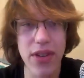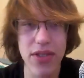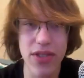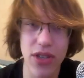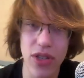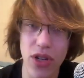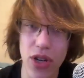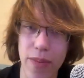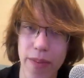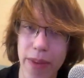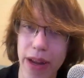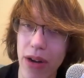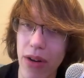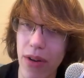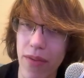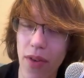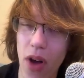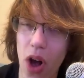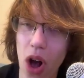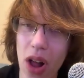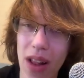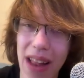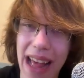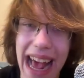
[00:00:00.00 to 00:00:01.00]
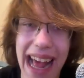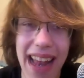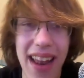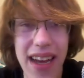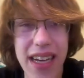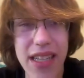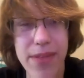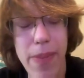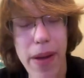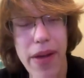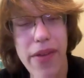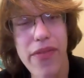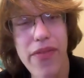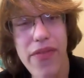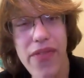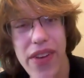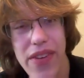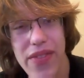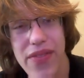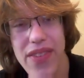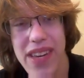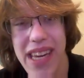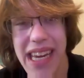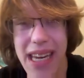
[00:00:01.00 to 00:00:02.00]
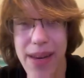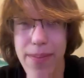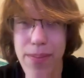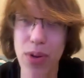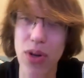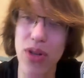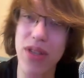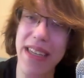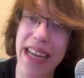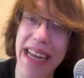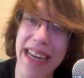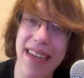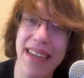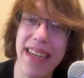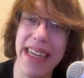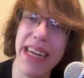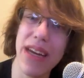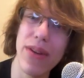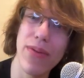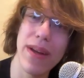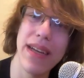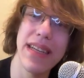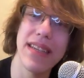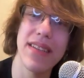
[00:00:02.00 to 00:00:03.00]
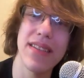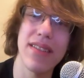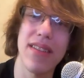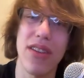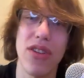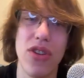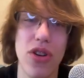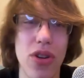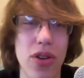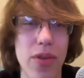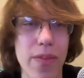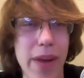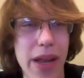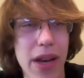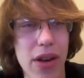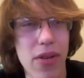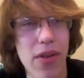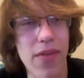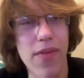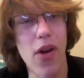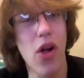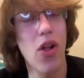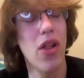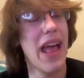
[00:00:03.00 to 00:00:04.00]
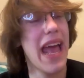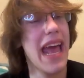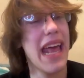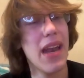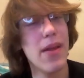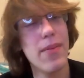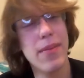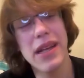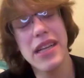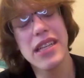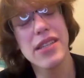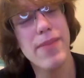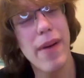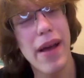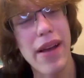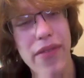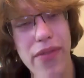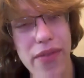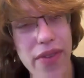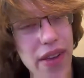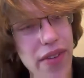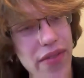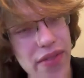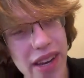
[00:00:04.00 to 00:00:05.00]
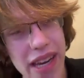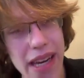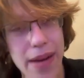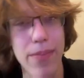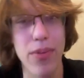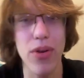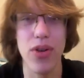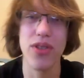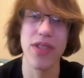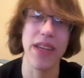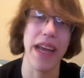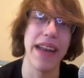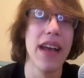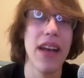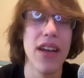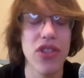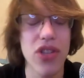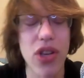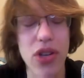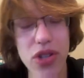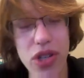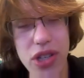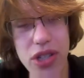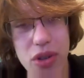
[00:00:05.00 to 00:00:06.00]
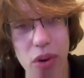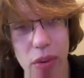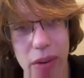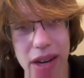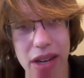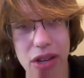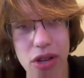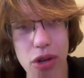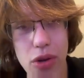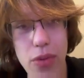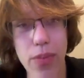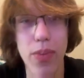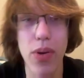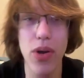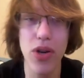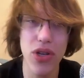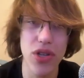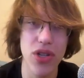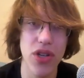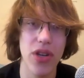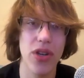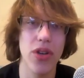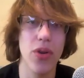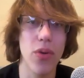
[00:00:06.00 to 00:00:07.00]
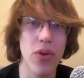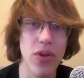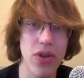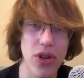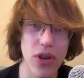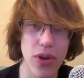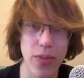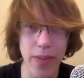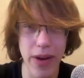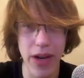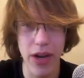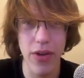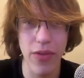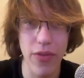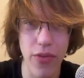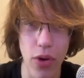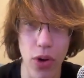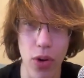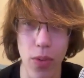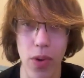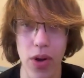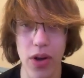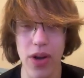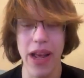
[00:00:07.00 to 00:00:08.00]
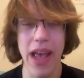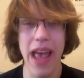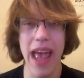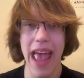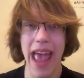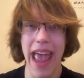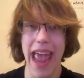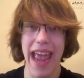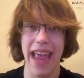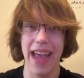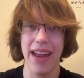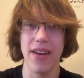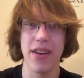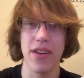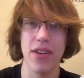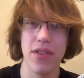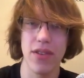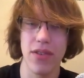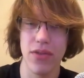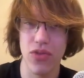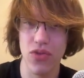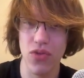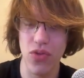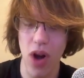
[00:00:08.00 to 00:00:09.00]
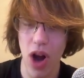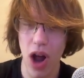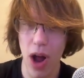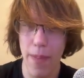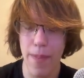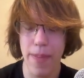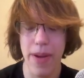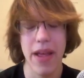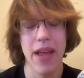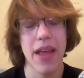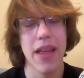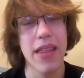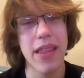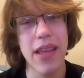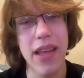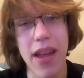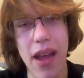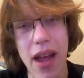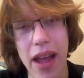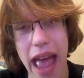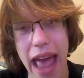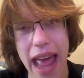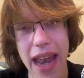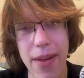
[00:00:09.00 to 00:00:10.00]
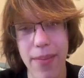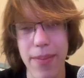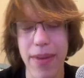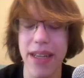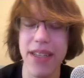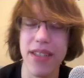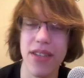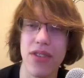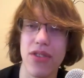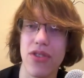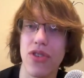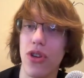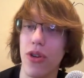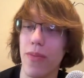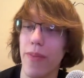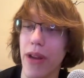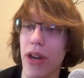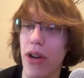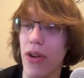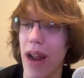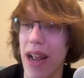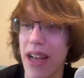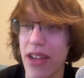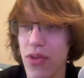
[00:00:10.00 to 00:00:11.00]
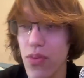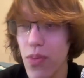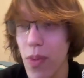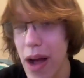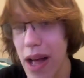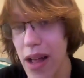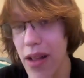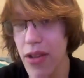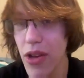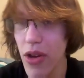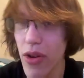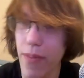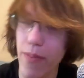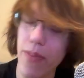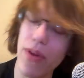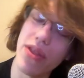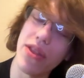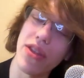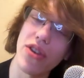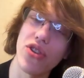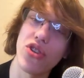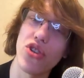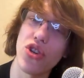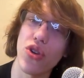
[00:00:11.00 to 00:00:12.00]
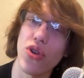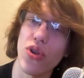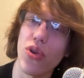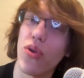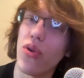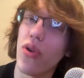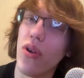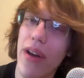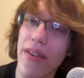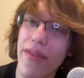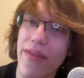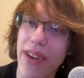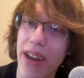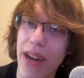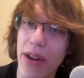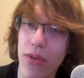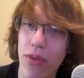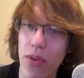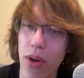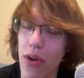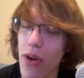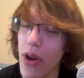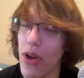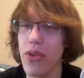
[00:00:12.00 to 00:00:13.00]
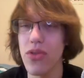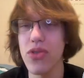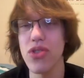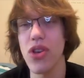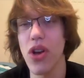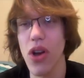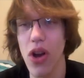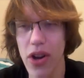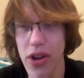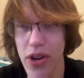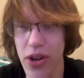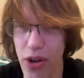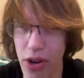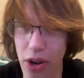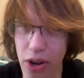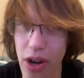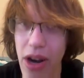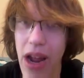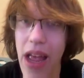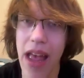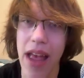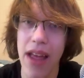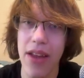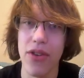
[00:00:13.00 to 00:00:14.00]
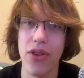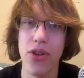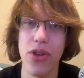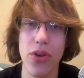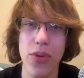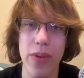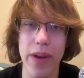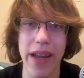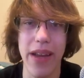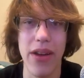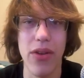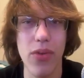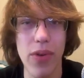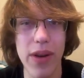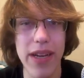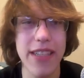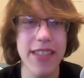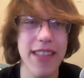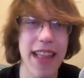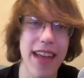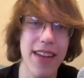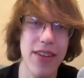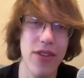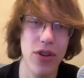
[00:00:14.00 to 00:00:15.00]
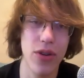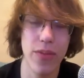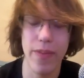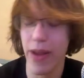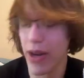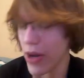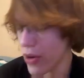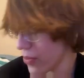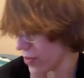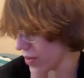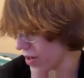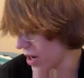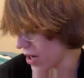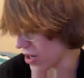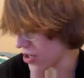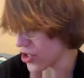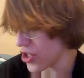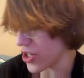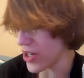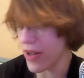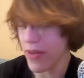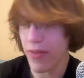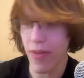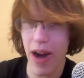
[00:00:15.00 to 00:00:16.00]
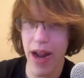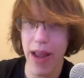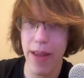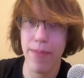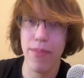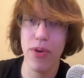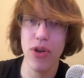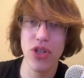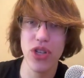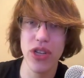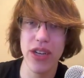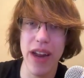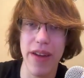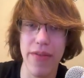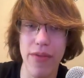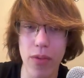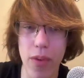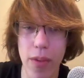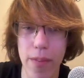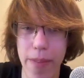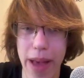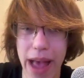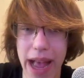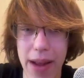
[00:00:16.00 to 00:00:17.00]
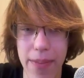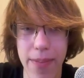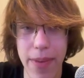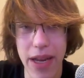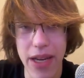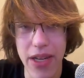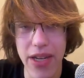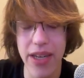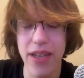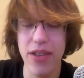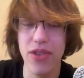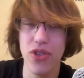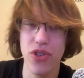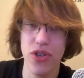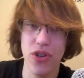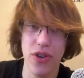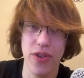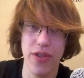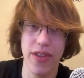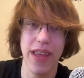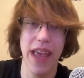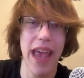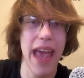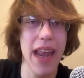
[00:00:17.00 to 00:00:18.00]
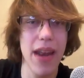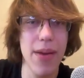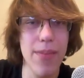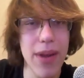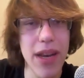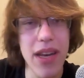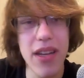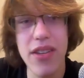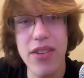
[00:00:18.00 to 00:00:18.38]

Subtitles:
the turn meter of all allies by 15%, decreases the turn meter of all enemies by 15%. So she's going to push your turn meter forward and drop the enemy's turn meter as well. You can put the Journal of Necrodos on her to increase that turn meter reduction, right? Pushing everyone back, making sure the enemy does